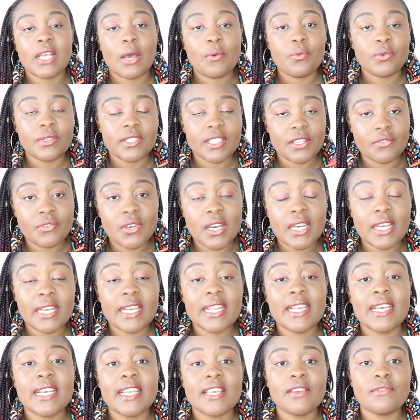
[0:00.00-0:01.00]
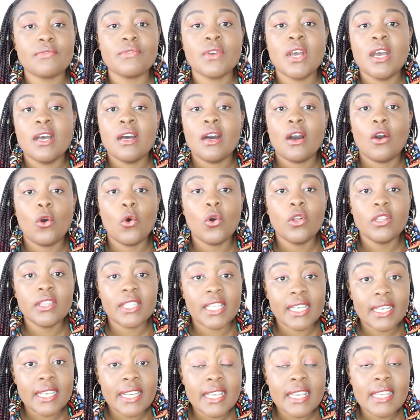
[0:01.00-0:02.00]
I will definitely leave all
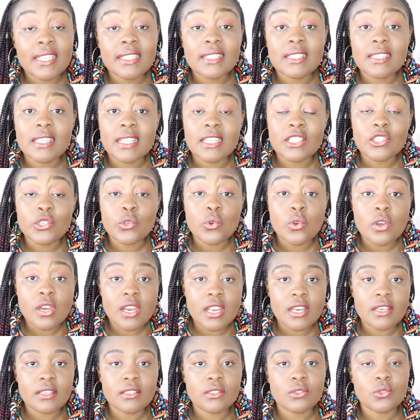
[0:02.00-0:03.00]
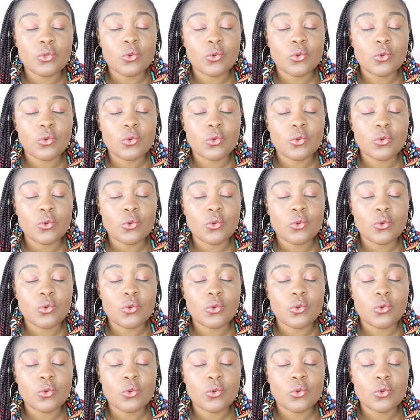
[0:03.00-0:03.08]
the links that you need